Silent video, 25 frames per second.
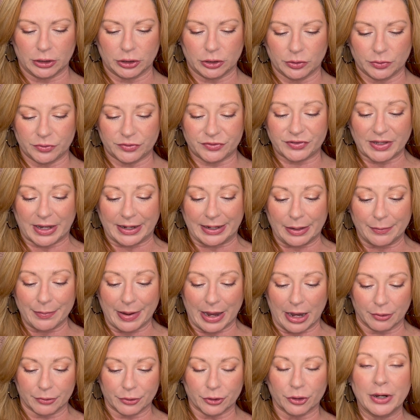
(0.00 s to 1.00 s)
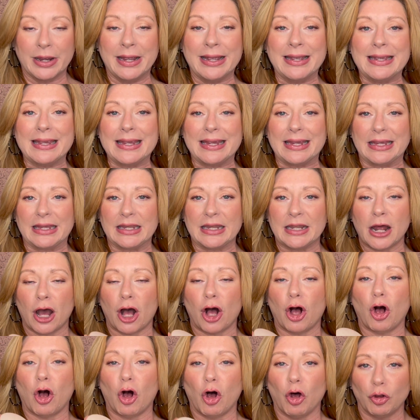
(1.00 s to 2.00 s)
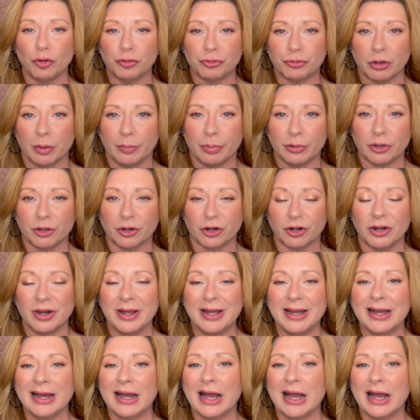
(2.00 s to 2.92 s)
Loose Setting Powder in Ultra Blur.